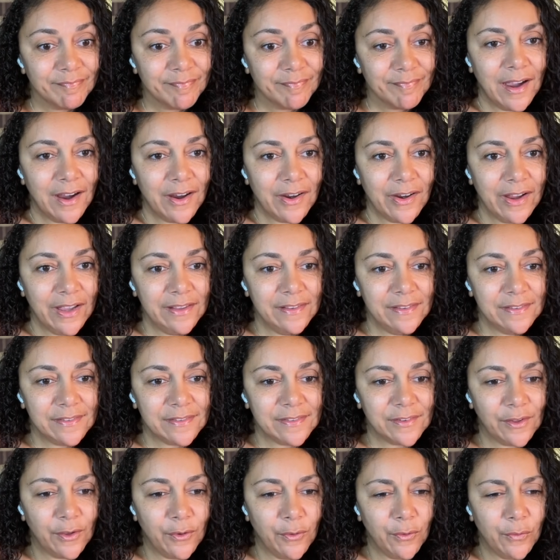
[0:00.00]
All right,
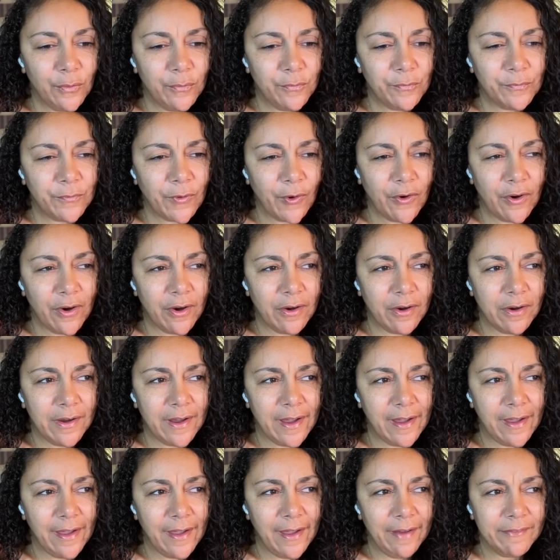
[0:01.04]
so for
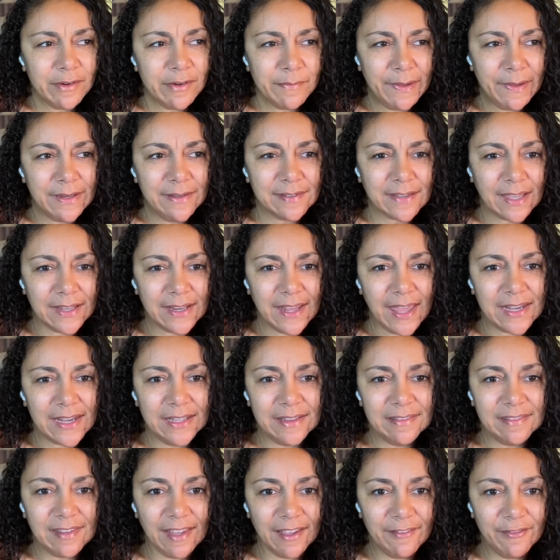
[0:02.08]
everybody's kind of had a
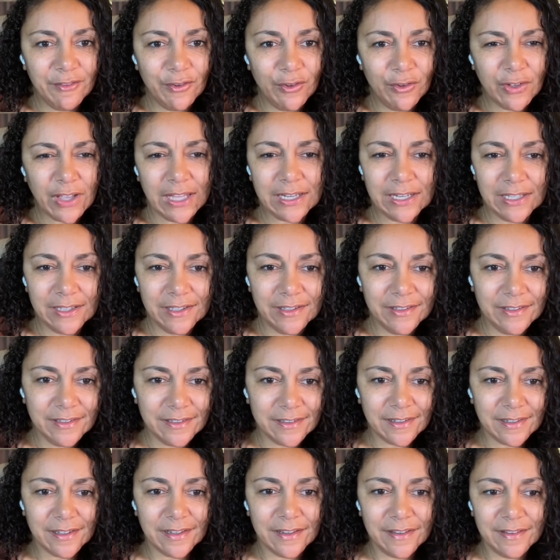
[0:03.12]
devil kind of look.
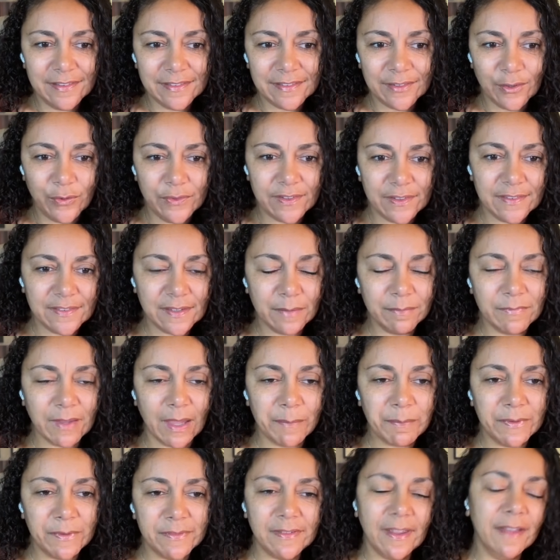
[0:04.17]
So is this some type
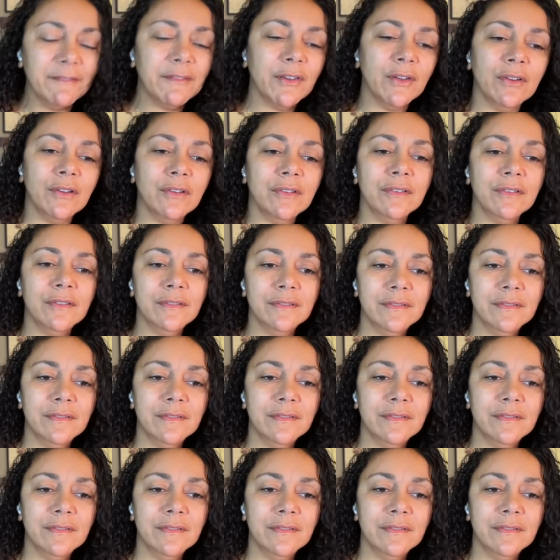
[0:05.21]
of devil